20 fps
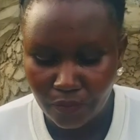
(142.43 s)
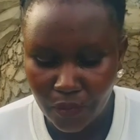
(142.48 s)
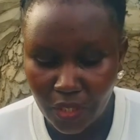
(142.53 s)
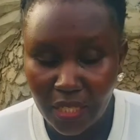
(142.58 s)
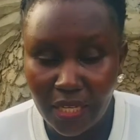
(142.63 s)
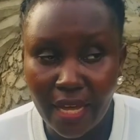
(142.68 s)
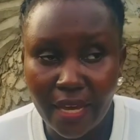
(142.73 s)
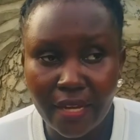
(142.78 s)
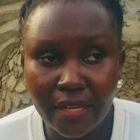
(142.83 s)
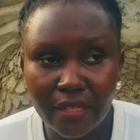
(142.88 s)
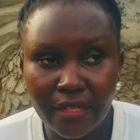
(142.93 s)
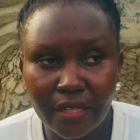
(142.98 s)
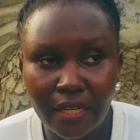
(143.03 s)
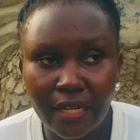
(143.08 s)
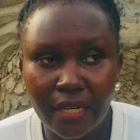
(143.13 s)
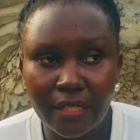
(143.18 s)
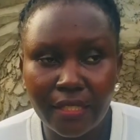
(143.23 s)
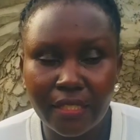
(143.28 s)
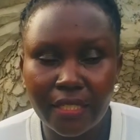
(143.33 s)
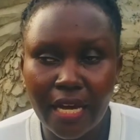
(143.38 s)
like
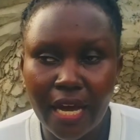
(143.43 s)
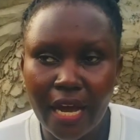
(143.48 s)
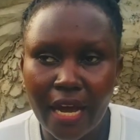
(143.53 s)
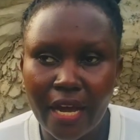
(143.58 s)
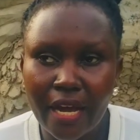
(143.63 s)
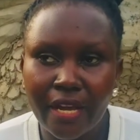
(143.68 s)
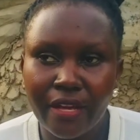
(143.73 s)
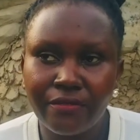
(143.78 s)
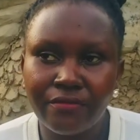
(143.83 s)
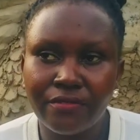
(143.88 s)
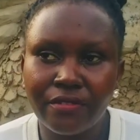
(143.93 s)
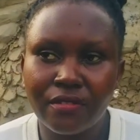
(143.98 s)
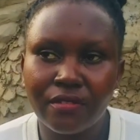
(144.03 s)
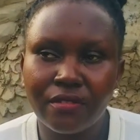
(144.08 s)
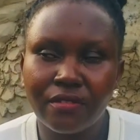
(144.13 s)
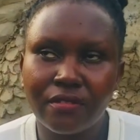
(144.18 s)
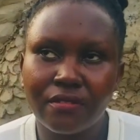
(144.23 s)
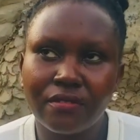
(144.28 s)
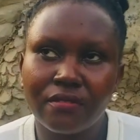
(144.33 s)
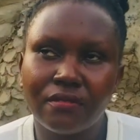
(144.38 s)
in the
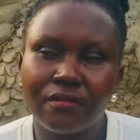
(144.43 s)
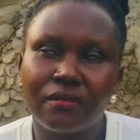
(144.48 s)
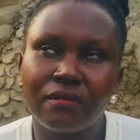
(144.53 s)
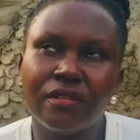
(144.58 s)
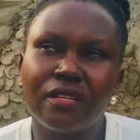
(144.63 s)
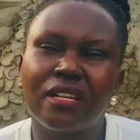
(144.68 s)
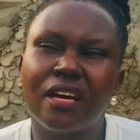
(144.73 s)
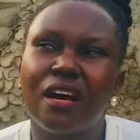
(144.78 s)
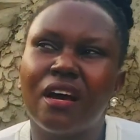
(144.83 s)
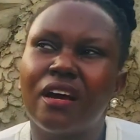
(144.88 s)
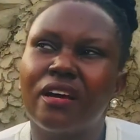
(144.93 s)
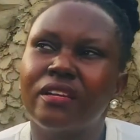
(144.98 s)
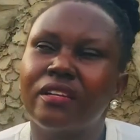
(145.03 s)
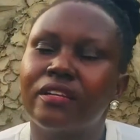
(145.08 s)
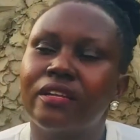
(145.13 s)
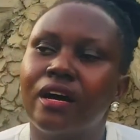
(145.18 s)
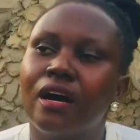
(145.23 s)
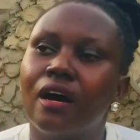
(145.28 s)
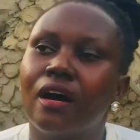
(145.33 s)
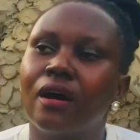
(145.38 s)
archives, in
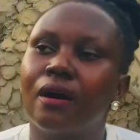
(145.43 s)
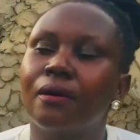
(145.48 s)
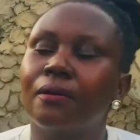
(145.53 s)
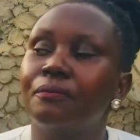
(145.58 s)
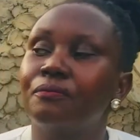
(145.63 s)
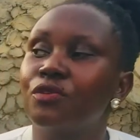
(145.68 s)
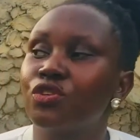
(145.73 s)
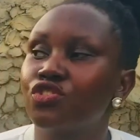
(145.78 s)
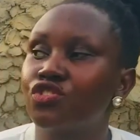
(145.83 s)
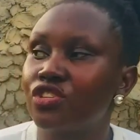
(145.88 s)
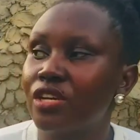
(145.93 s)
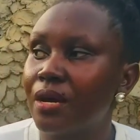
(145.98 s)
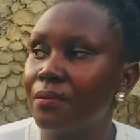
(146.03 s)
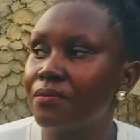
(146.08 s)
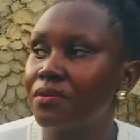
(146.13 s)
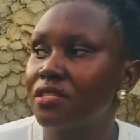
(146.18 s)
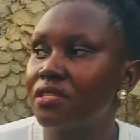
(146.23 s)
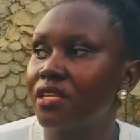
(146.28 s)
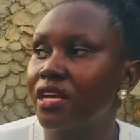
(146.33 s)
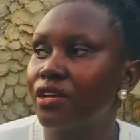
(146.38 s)
the
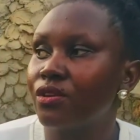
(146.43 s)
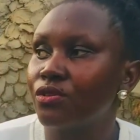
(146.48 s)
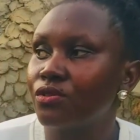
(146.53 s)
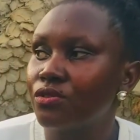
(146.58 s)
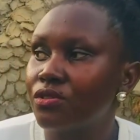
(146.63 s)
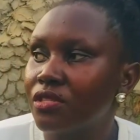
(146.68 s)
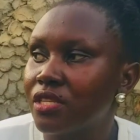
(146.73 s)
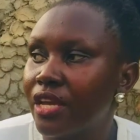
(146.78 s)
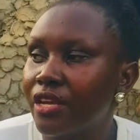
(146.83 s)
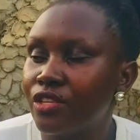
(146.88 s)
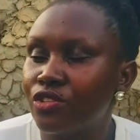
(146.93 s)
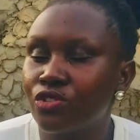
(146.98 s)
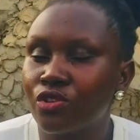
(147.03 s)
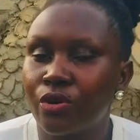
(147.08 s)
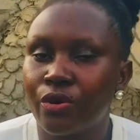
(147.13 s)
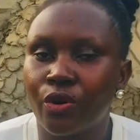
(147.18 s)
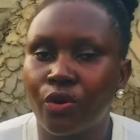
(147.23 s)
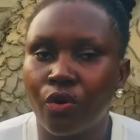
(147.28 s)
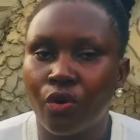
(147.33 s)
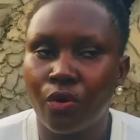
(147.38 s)
museums, they use the
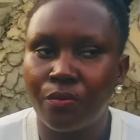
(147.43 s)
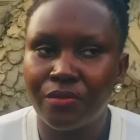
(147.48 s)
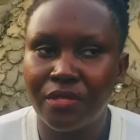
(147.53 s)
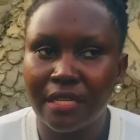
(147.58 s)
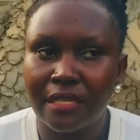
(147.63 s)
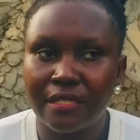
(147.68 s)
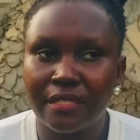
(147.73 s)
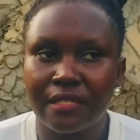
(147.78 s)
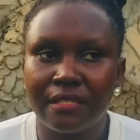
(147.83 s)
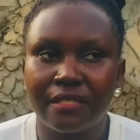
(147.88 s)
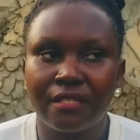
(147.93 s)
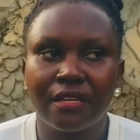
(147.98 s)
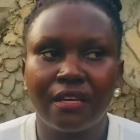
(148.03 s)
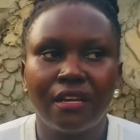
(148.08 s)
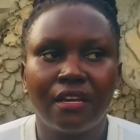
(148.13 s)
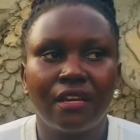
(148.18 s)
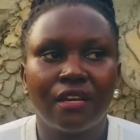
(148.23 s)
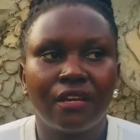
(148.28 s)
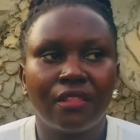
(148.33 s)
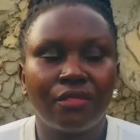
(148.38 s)
historical objects.
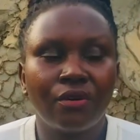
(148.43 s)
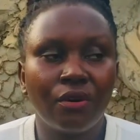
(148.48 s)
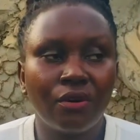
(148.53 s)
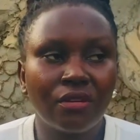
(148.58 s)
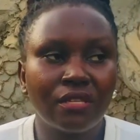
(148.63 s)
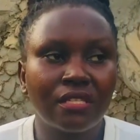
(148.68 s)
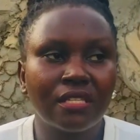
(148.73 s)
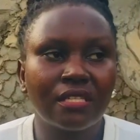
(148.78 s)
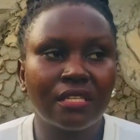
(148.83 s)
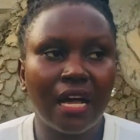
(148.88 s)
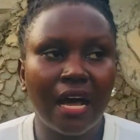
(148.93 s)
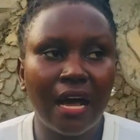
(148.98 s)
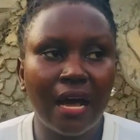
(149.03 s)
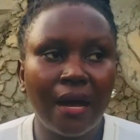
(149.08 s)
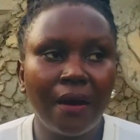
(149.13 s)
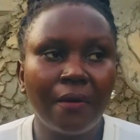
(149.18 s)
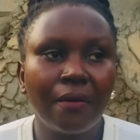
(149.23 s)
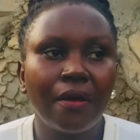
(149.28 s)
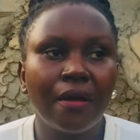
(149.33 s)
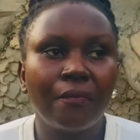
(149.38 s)
Those
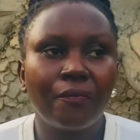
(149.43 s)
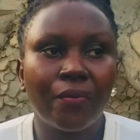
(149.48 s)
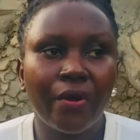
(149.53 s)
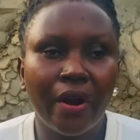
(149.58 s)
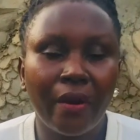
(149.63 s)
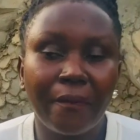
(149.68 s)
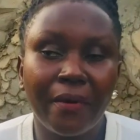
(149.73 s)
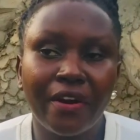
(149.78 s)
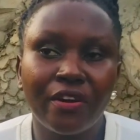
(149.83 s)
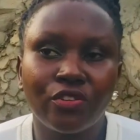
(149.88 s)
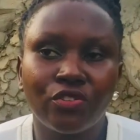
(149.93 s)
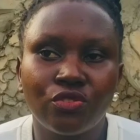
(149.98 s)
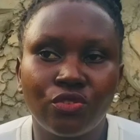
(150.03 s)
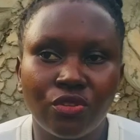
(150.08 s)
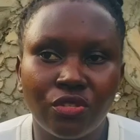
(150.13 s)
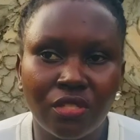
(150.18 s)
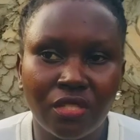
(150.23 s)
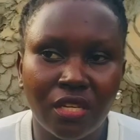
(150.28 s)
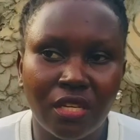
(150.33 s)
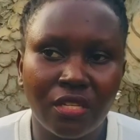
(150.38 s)
are primary
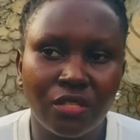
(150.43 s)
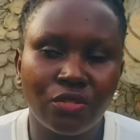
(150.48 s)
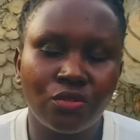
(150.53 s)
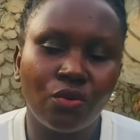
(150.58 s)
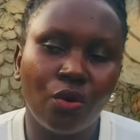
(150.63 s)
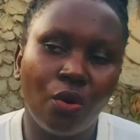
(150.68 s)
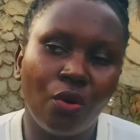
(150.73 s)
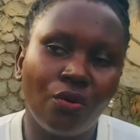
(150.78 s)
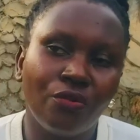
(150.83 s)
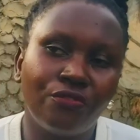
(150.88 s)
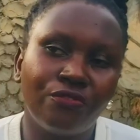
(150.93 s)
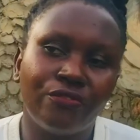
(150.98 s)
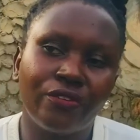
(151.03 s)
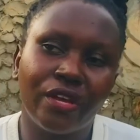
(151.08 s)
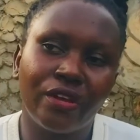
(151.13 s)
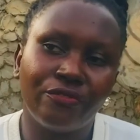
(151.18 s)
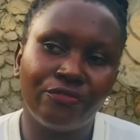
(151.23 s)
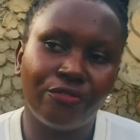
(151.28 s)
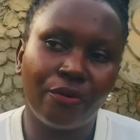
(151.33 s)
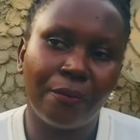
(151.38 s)
sources of
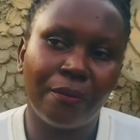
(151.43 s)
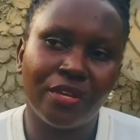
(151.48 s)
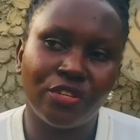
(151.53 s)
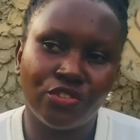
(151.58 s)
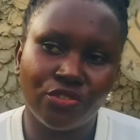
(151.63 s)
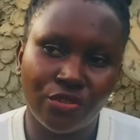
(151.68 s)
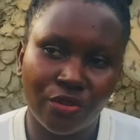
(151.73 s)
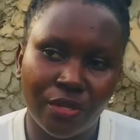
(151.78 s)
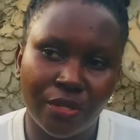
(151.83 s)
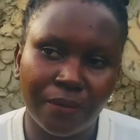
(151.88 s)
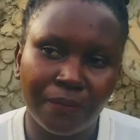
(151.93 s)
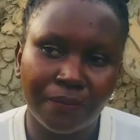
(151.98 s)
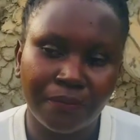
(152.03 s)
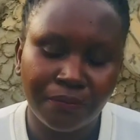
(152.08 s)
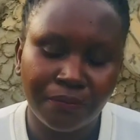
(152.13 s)
information.